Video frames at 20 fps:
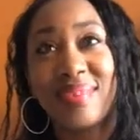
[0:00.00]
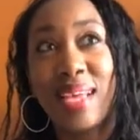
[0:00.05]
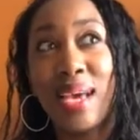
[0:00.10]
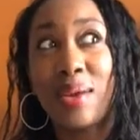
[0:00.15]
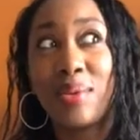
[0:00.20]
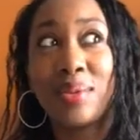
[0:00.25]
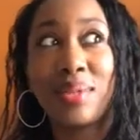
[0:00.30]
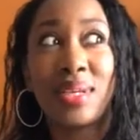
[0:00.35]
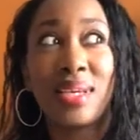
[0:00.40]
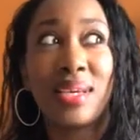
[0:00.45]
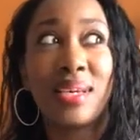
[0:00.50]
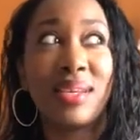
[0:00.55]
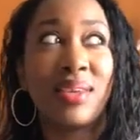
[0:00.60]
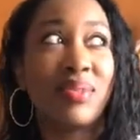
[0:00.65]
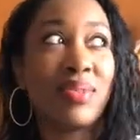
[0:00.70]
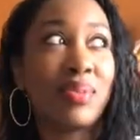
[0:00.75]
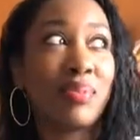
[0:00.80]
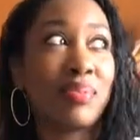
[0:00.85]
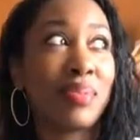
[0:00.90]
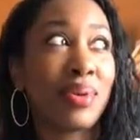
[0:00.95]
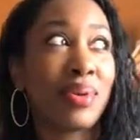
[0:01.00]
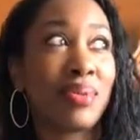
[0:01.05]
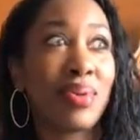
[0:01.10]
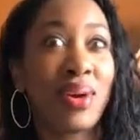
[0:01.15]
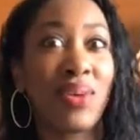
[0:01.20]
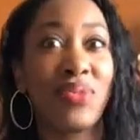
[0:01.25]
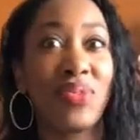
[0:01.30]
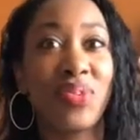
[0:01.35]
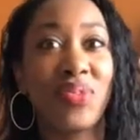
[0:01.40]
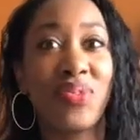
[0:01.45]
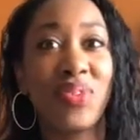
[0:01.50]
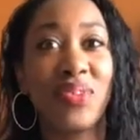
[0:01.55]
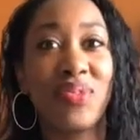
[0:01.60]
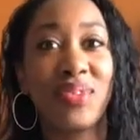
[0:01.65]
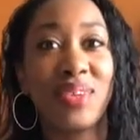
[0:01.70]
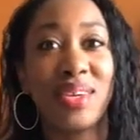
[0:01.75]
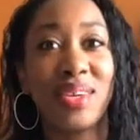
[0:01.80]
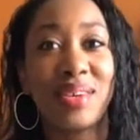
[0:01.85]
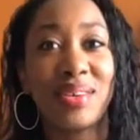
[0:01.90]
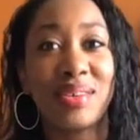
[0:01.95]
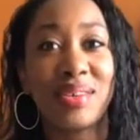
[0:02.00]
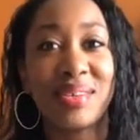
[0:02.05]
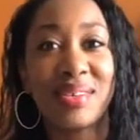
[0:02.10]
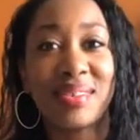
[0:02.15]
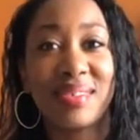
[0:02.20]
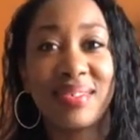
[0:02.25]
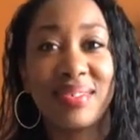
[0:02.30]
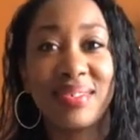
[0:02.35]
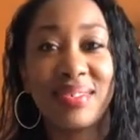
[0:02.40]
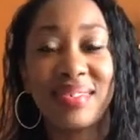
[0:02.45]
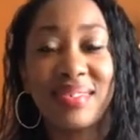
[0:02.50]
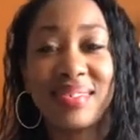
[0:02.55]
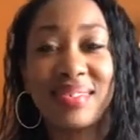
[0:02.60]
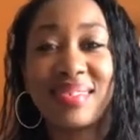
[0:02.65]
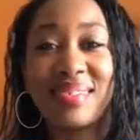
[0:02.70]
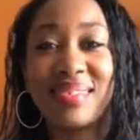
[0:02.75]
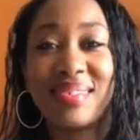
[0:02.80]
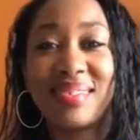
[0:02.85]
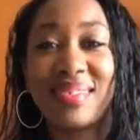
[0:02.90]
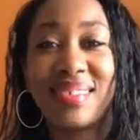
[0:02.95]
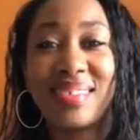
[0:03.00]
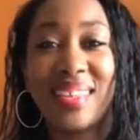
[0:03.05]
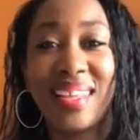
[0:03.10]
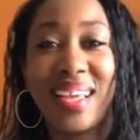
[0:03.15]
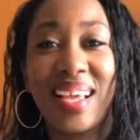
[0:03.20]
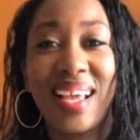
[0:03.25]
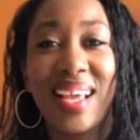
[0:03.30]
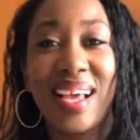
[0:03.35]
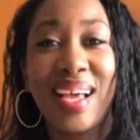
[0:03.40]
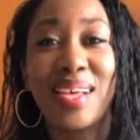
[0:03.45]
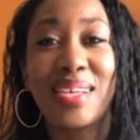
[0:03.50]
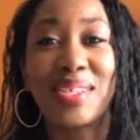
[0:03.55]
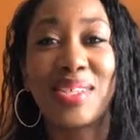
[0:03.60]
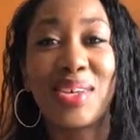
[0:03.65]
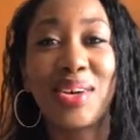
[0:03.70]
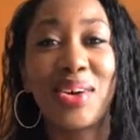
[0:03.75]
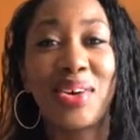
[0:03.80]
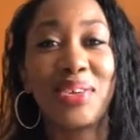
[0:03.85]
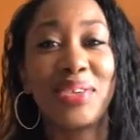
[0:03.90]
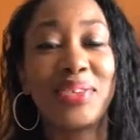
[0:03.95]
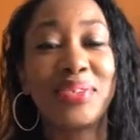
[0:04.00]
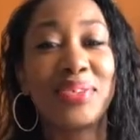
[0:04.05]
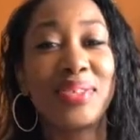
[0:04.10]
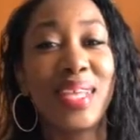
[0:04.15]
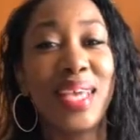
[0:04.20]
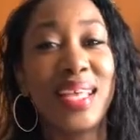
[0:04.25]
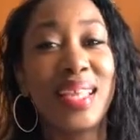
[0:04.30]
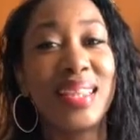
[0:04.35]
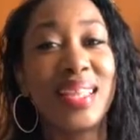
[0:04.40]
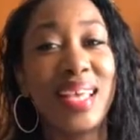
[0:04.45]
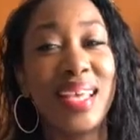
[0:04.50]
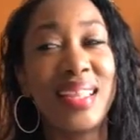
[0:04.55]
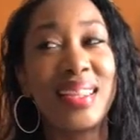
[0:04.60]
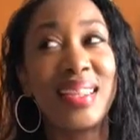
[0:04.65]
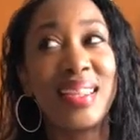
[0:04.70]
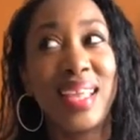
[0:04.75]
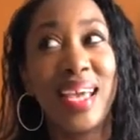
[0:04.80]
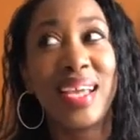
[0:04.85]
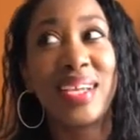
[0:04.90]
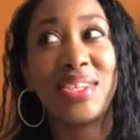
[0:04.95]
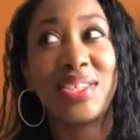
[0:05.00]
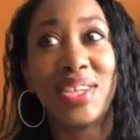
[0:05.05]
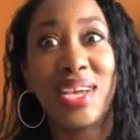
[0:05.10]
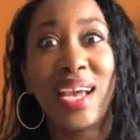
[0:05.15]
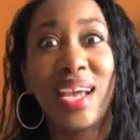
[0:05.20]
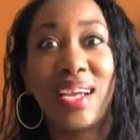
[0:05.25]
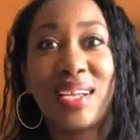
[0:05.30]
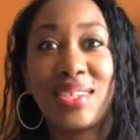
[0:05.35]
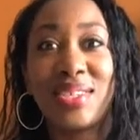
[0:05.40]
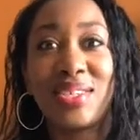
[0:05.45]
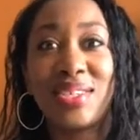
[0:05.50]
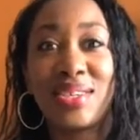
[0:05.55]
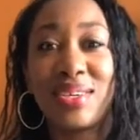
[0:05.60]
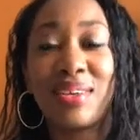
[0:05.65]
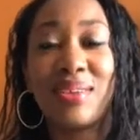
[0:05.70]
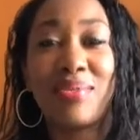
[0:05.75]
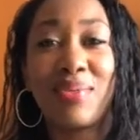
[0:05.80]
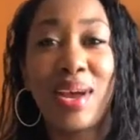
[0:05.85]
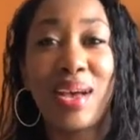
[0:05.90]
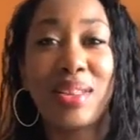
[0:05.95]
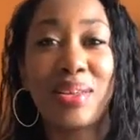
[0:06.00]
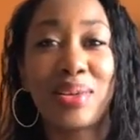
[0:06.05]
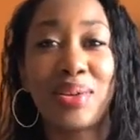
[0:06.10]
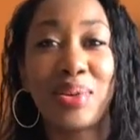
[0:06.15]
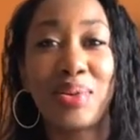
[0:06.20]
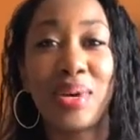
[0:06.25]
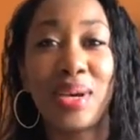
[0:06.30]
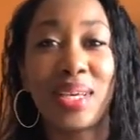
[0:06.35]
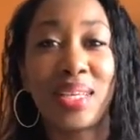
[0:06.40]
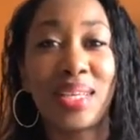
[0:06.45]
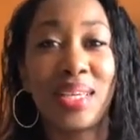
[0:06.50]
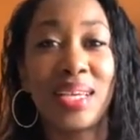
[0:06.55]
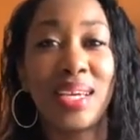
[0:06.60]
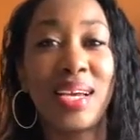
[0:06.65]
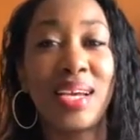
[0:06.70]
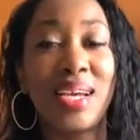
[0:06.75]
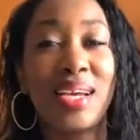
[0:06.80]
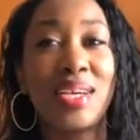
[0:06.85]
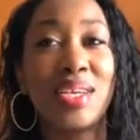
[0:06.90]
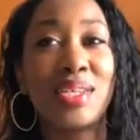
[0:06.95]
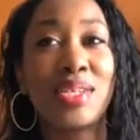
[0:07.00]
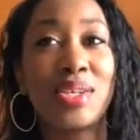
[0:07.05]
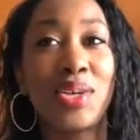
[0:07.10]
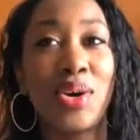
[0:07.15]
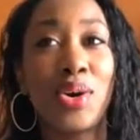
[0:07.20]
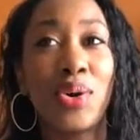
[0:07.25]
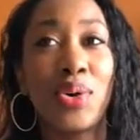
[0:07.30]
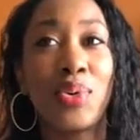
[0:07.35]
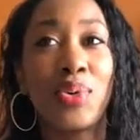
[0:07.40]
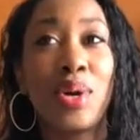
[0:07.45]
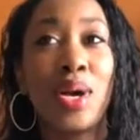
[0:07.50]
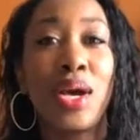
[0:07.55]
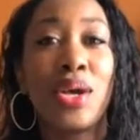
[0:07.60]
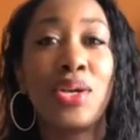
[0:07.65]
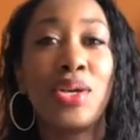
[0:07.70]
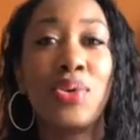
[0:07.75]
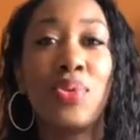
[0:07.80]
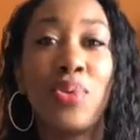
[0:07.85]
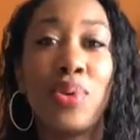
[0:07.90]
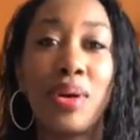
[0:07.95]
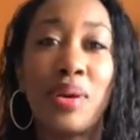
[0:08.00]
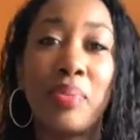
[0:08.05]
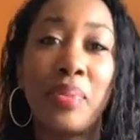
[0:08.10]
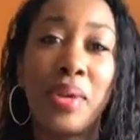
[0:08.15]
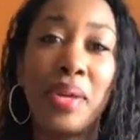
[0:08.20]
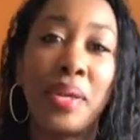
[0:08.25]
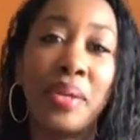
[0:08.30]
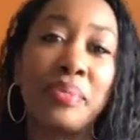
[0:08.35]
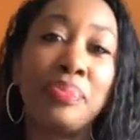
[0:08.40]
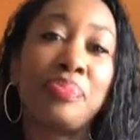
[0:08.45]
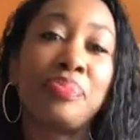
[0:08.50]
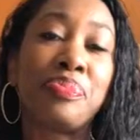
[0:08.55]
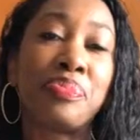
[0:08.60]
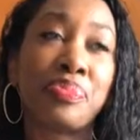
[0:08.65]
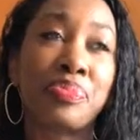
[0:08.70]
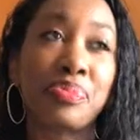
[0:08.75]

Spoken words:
I don't think any of them have been around for 50 years. So, and they change rather quickly. So you want to be